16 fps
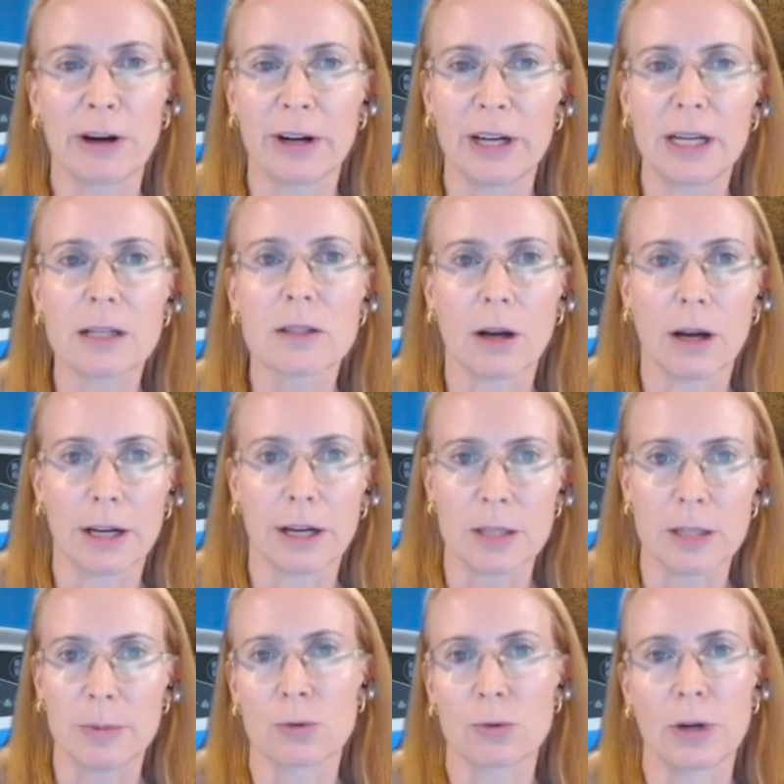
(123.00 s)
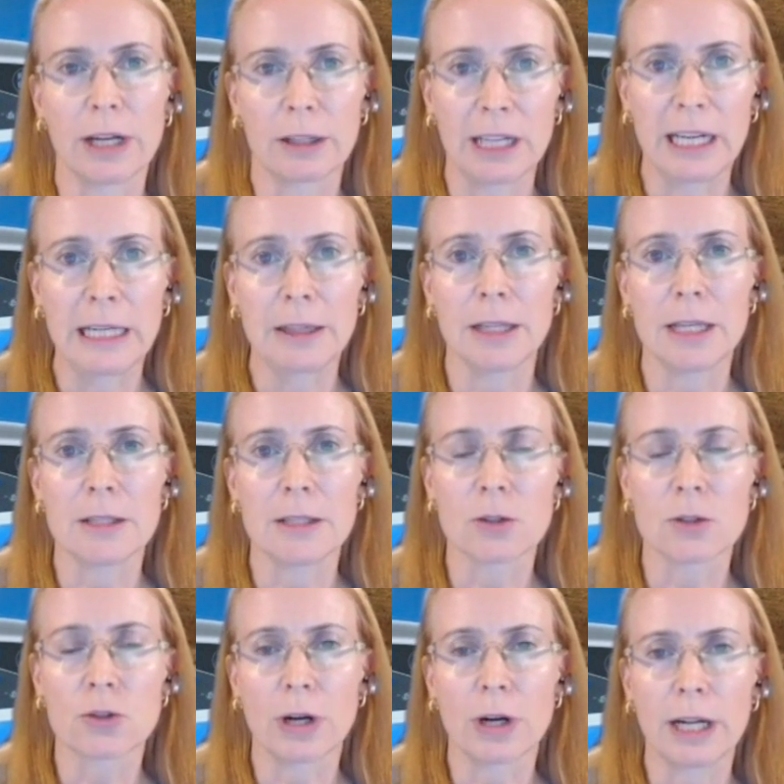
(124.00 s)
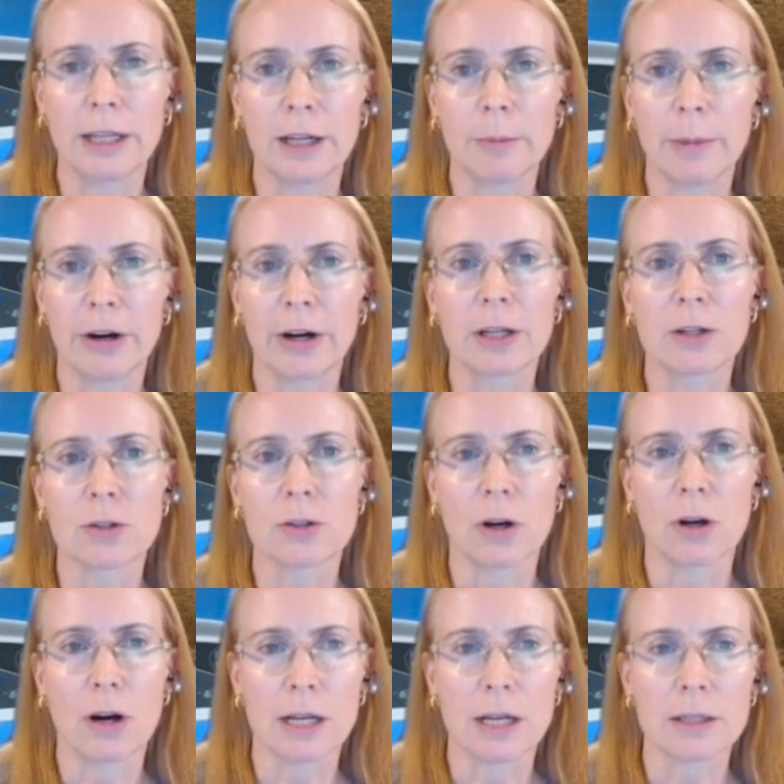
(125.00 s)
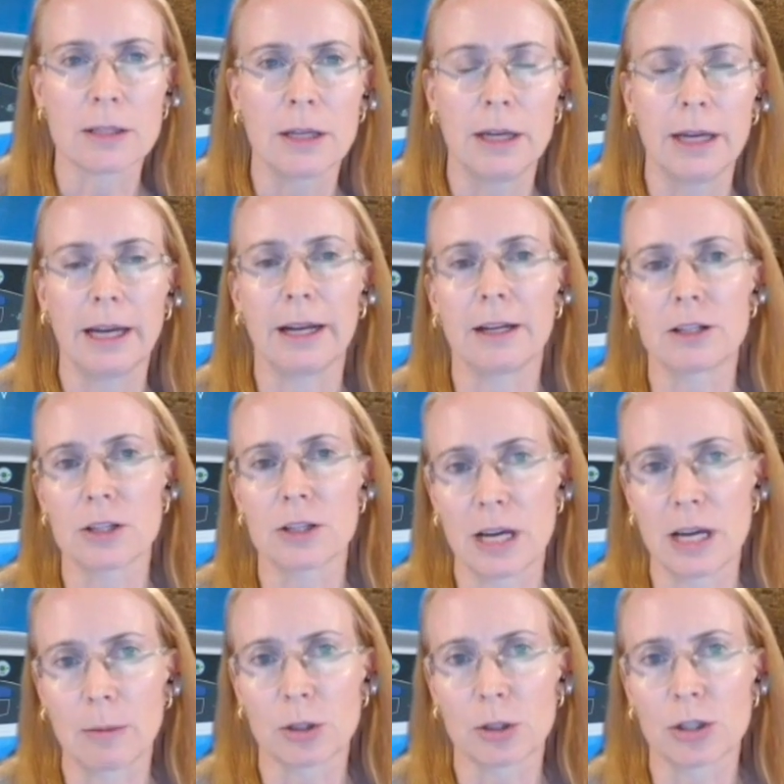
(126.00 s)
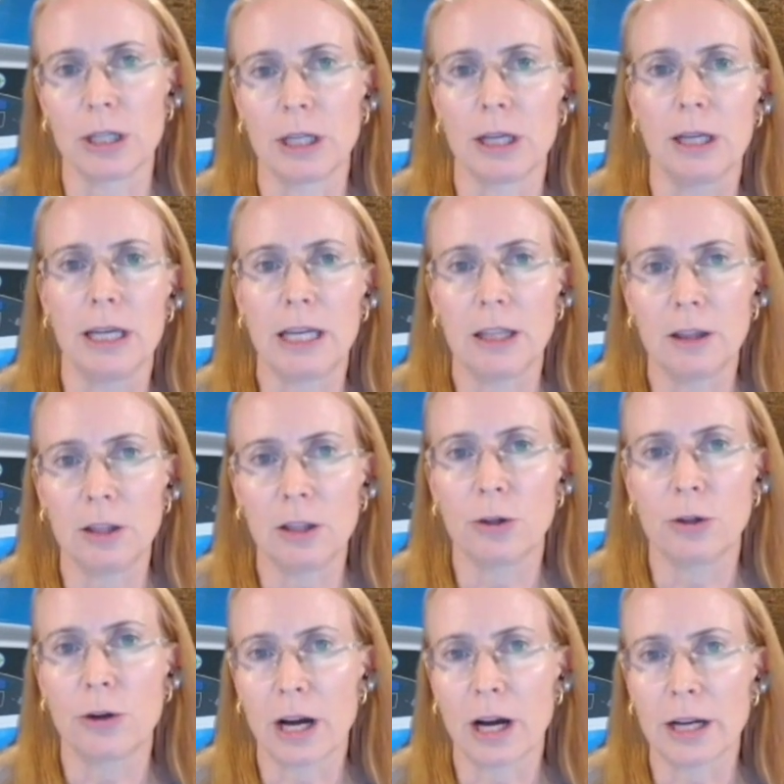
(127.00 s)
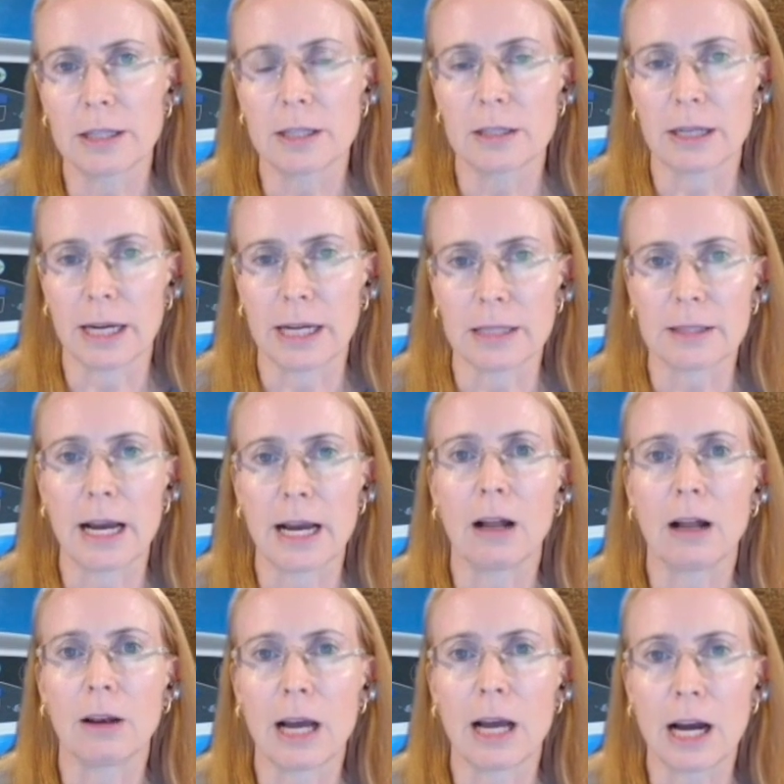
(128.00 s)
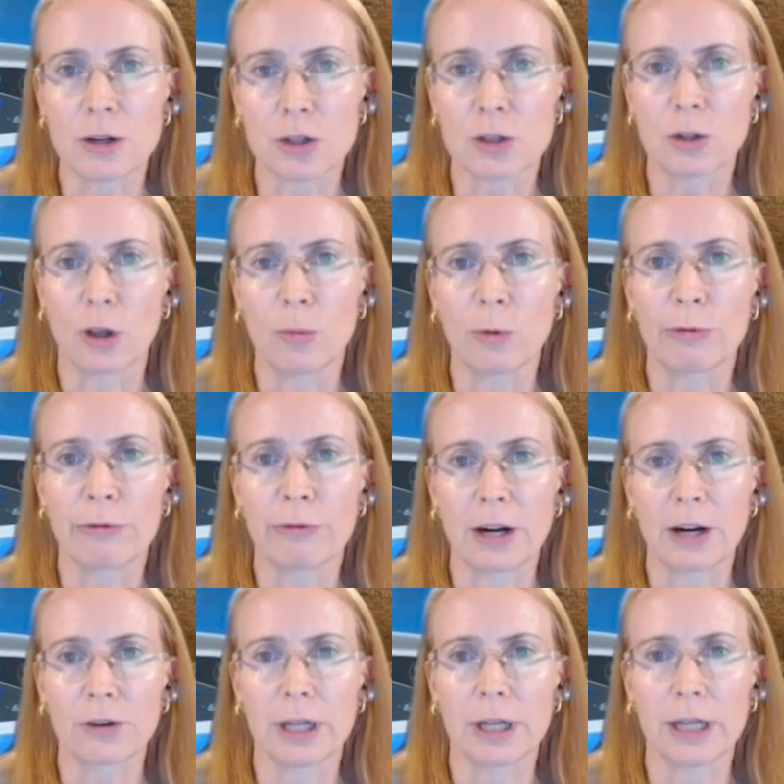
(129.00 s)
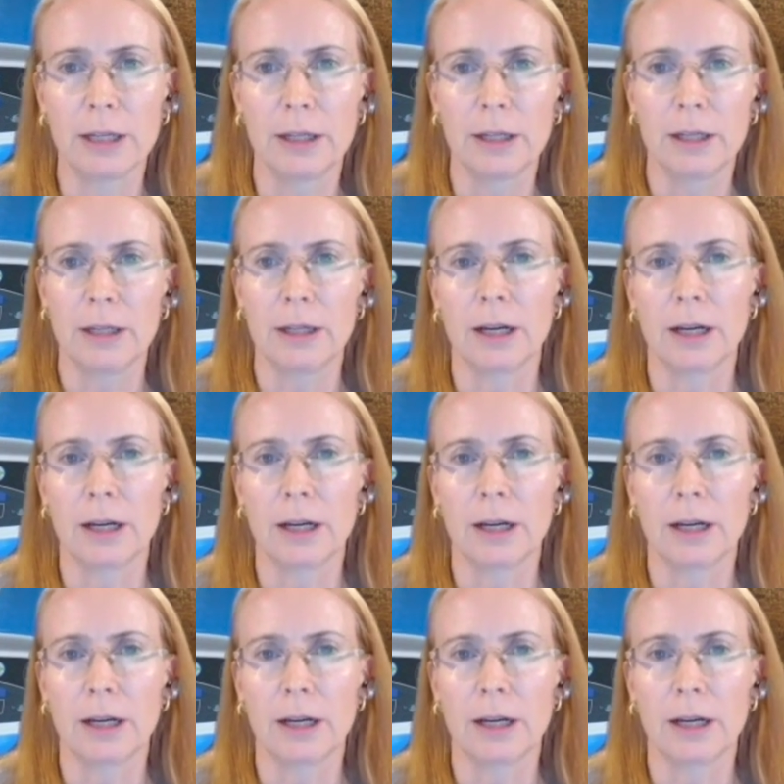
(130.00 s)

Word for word: very excited to be strengthening these Australian American ties and establishing in the United States our largest global factory,